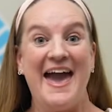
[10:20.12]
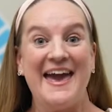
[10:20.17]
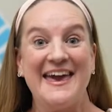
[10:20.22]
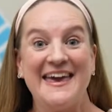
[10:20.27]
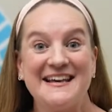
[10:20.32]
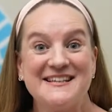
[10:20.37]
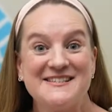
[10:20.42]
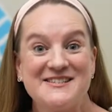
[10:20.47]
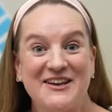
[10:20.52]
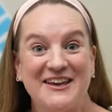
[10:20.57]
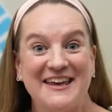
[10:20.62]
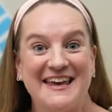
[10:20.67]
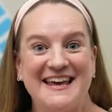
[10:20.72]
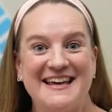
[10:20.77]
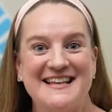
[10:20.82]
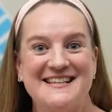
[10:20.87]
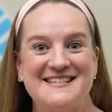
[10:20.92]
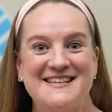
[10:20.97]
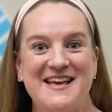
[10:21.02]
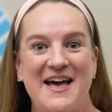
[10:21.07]
Hey, Hillsong
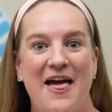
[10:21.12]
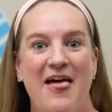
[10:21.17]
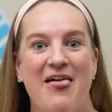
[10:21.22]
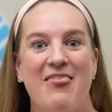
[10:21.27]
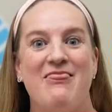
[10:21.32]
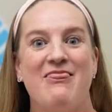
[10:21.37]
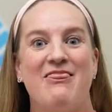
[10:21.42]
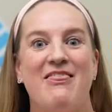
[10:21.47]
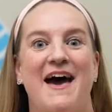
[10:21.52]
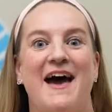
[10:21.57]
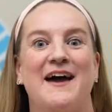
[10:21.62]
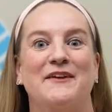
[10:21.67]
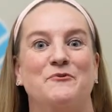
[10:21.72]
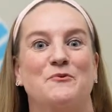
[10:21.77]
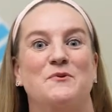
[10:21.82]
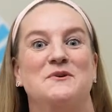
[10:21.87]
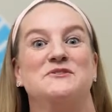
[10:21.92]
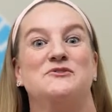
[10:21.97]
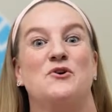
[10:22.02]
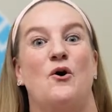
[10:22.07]
kids, that
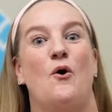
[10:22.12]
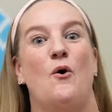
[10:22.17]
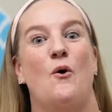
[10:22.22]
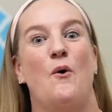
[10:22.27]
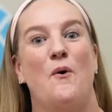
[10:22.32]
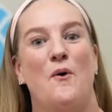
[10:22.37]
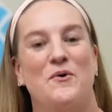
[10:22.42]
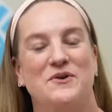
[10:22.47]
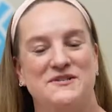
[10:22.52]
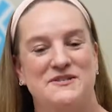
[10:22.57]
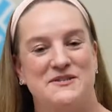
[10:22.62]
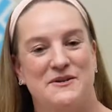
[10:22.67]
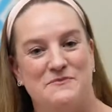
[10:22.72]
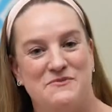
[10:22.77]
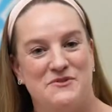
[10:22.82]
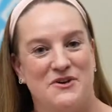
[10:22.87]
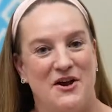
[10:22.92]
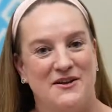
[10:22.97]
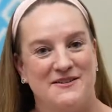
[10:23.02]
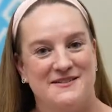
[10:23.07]
was awesome
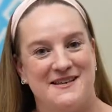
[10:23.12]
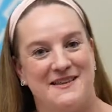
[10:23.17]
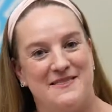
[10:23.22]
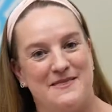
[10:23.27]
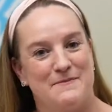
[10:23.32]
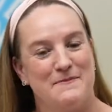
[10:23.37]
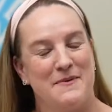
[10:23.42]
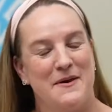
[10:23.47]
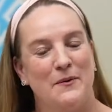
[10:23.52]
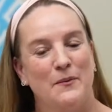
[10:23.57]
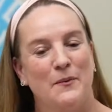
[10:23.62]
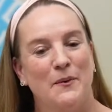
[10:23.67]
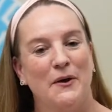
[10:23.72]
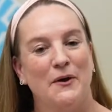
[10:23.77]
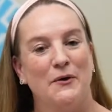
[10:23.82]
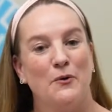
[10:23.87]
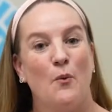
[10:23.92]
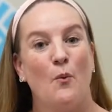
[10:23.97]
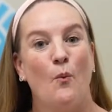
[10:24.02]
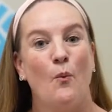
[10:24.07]
dancing the big
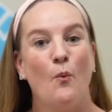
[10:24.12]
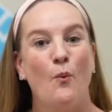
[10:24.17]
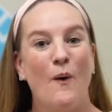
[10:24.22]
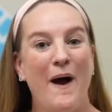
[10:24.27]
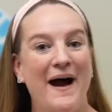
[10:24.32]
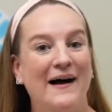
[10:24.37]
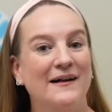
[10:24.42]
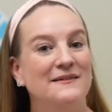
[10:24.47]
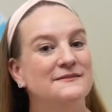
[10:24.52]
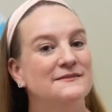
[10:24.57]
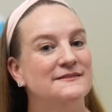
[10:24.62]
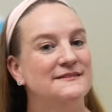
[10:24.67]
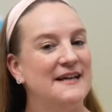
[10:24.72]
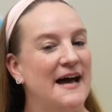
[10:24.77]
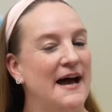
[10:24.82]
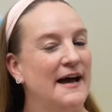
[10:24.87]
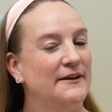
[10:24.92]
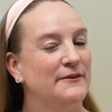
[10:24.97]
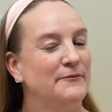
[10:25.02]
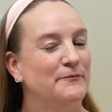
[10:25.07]
word. Well
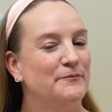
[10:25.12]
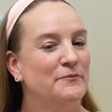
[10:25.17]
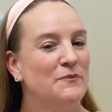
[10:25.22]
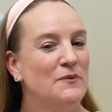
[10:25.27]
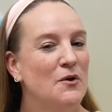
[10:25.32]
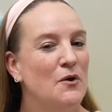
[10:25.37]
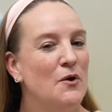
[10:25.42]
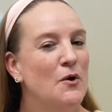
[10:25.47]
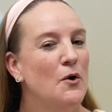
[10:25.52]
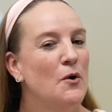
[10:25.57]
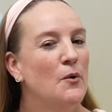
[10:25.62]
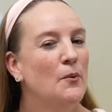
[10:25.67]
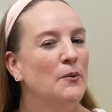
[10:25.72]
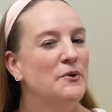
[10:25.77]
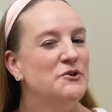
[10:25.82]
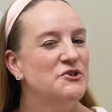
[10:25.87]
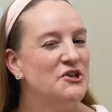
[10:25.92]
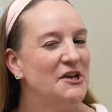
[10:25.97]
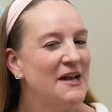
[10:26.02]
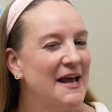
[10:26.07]
done.
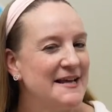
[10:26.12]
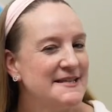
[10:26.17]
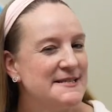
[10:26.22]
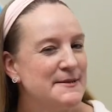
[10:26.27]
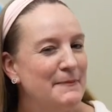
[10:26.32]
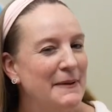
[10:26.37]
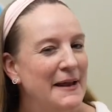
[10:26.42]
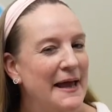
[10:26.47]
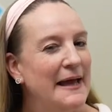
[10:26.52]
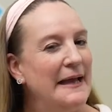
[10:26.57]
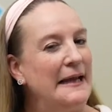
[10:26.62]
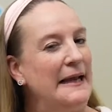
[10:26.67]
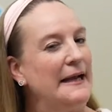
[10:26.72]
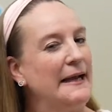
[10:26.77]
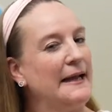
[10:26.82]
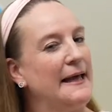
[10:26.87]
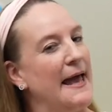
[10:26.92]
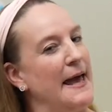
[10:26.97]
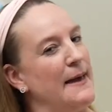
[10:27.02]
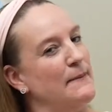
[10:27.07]
Would you like to play a little
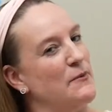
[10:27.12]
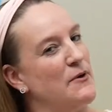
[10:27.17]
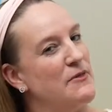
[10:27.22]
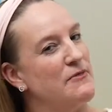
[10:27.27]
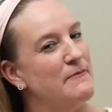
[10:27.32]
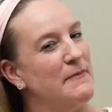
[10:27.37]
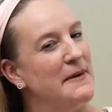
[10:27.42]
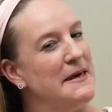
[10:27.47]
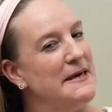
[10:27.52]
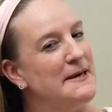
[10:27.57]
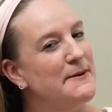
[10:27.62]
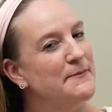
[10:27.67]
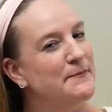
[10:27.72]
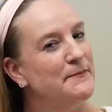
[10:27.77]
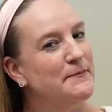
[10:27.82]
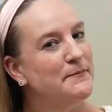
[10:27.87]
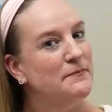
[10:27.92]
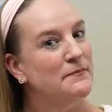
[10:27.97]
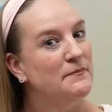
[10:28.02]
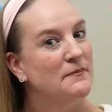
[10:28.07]
game with me?
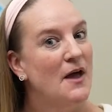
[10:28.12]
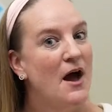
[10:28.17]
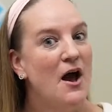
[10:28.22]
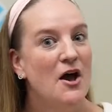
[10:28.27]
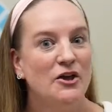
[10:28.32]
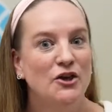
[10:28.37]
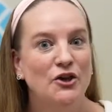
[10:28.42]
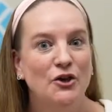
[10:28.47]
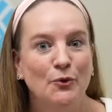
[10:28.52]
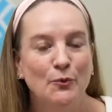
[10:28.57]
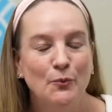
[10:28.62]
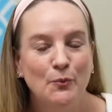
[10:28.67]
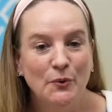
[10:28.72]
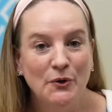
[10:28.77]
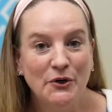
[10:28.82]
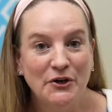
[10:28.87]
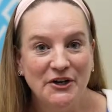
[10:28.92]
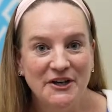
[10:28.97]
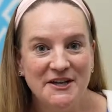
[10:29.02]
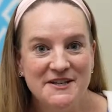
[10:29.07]
You
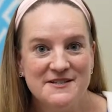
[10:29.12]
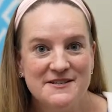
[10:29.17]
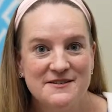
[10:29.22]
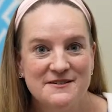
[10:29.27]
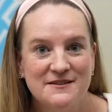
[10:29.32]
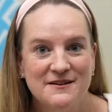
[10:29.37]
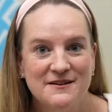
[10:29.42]
would?